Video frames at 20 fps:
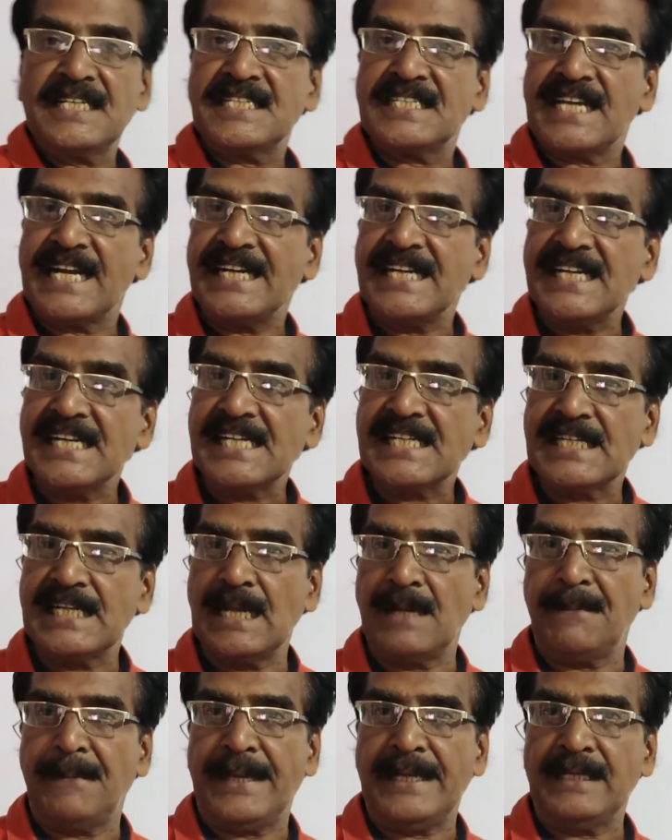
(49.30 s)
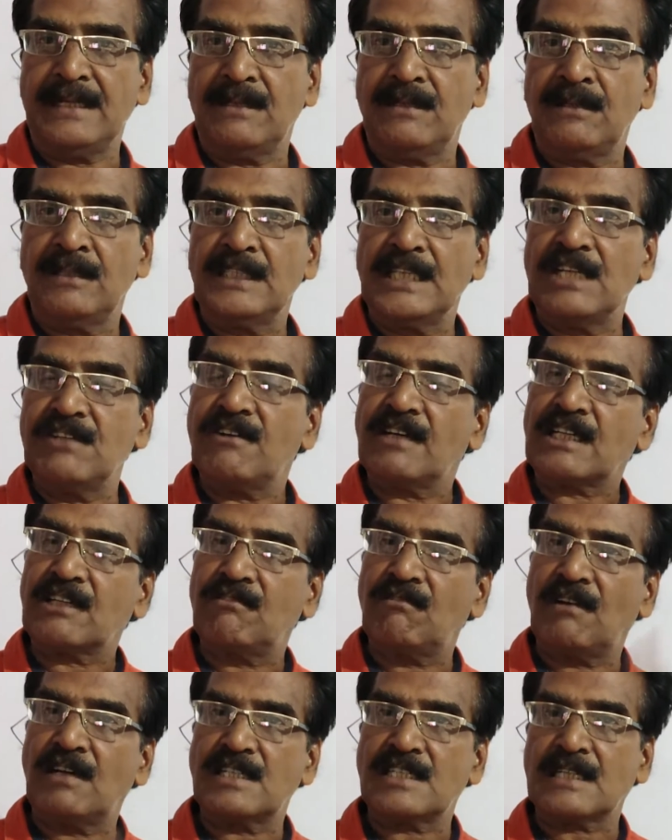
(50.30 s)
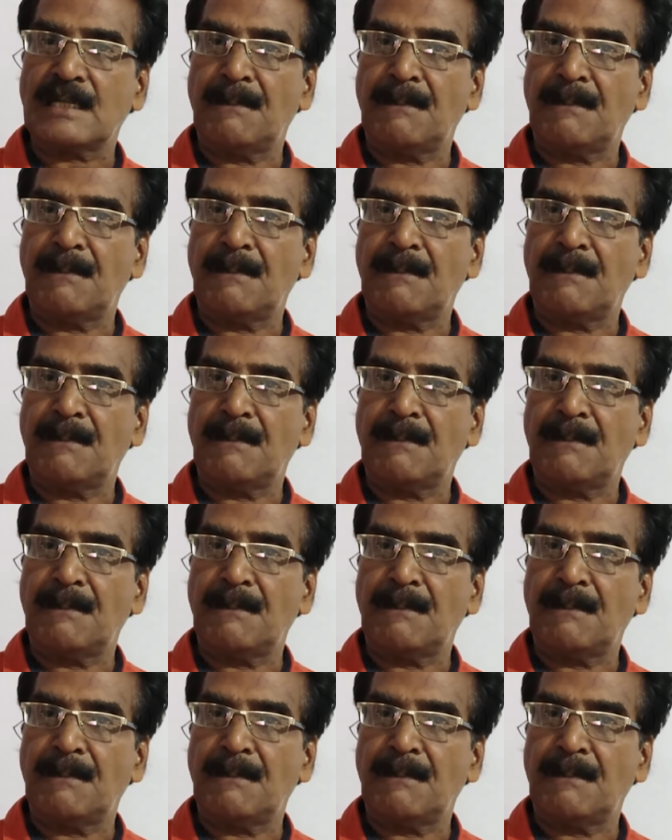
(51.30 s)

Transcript: these additional men, the work was